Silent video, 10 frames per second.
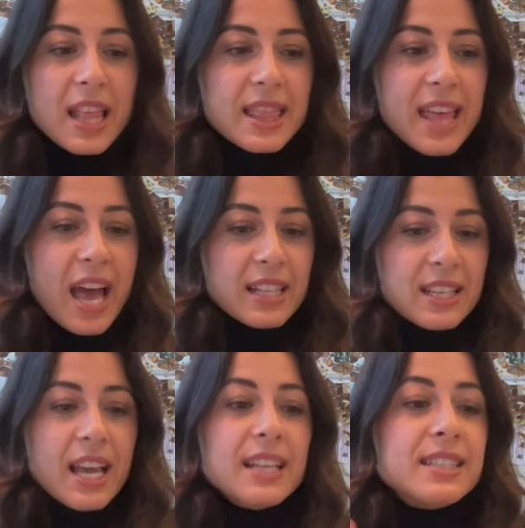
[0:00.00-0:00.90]

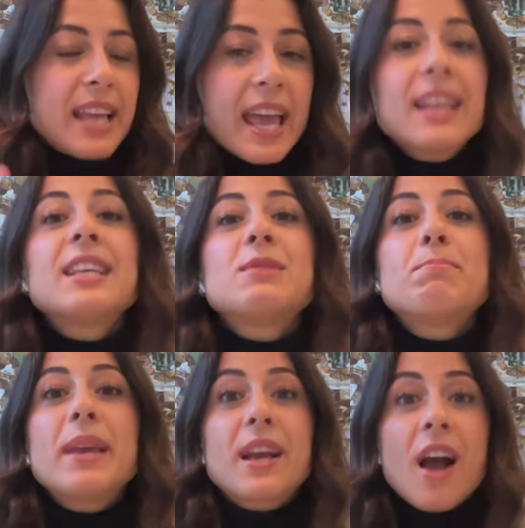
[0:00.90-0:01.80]
that take these
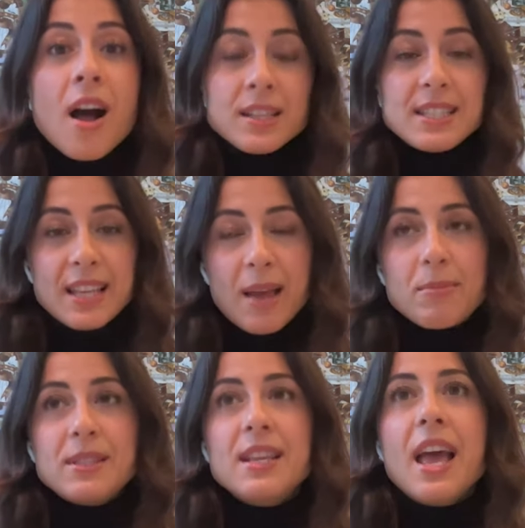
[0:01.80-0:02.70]
big
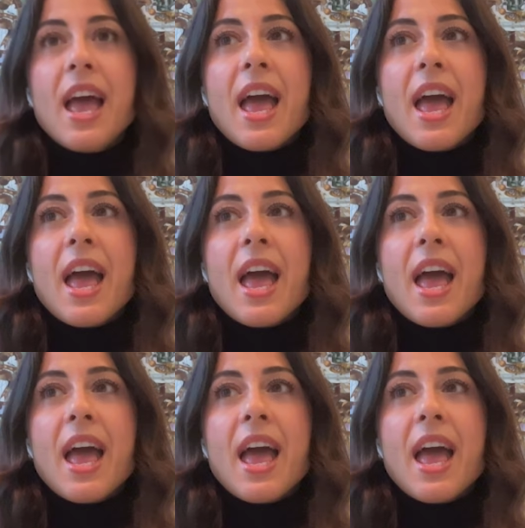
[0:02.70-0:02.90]
concepts